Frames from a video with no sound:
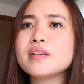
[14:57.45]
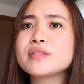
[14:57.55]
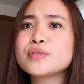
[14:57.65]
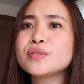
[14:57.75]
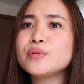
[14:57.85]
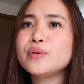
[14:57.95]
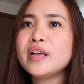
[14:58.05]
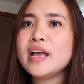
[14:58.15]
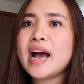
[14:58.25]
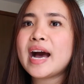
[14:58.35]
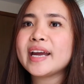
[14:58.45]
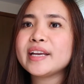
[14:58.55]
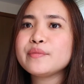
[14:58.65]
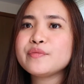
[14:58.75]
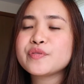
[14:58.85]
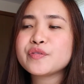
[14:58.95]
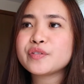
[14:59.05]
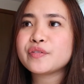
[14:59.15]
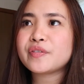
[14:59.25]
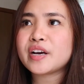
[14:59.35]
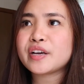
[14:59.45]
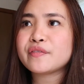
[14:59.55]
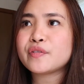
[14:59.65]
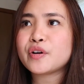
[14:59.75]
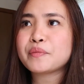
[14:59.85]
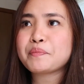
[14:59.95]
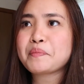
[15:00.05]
So item 55 on